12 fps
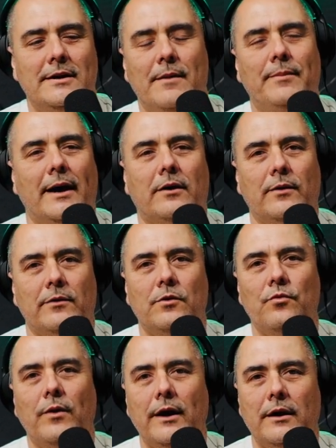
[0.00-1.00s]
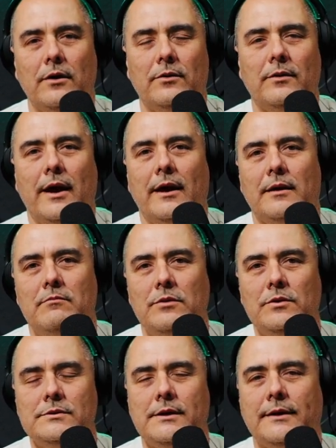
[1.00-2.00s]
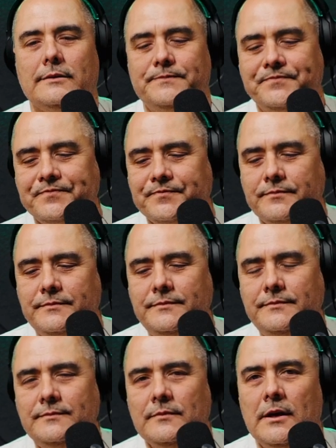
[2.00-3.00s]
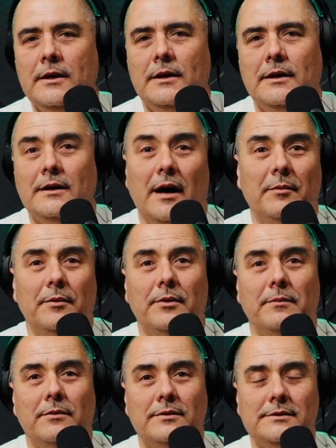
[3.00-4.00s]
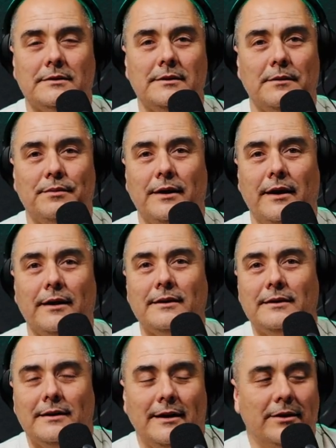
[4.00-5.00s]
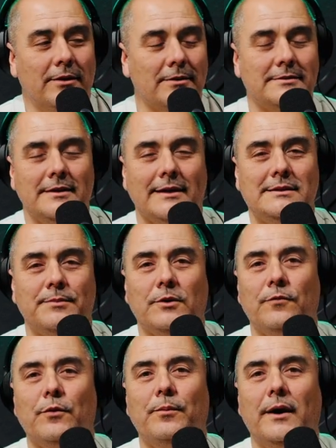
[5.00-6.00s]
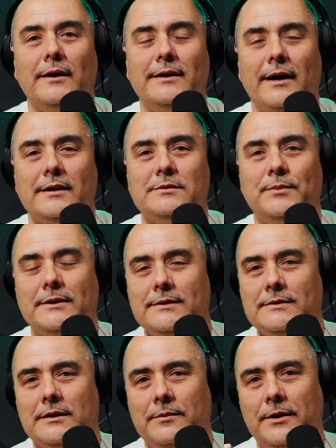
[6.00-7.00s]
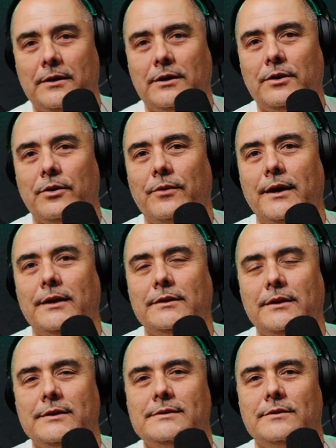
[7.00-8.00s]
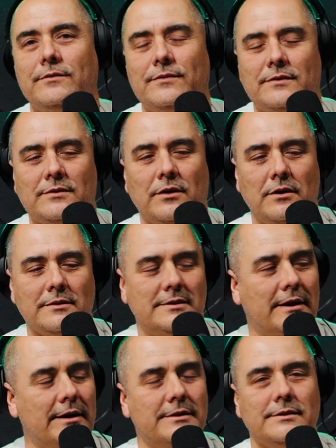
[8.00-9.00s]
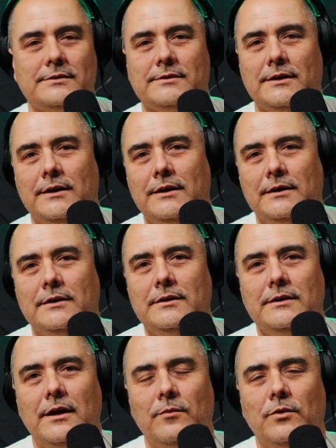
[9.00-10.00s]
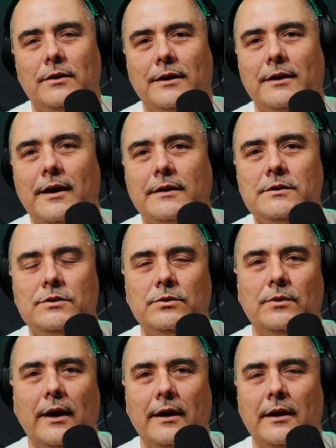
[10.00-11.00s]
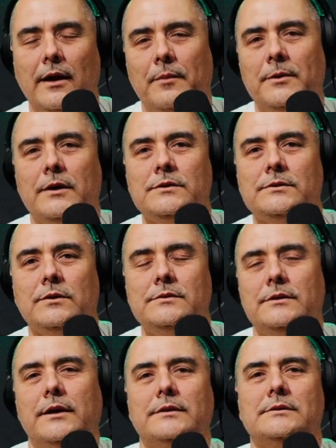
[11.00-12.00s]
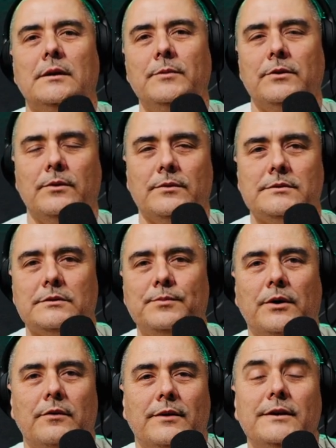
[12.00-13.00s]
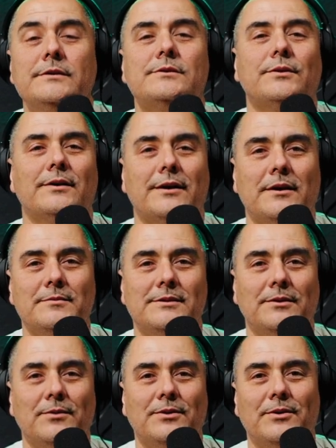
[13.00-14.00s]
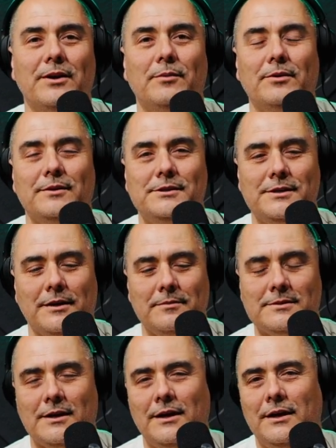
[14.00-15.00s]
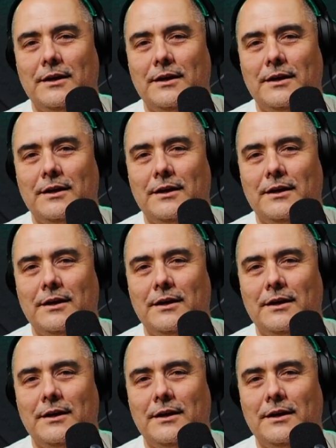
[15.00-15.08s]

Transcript: a background in radio and music, I'm going to bring music to the play. I know it's not typical for podcasts, but this is going to be a curated list of songs that I just am really connected to, and I'm going to associate some of those as part of the history that comes in with our neighborhood gems.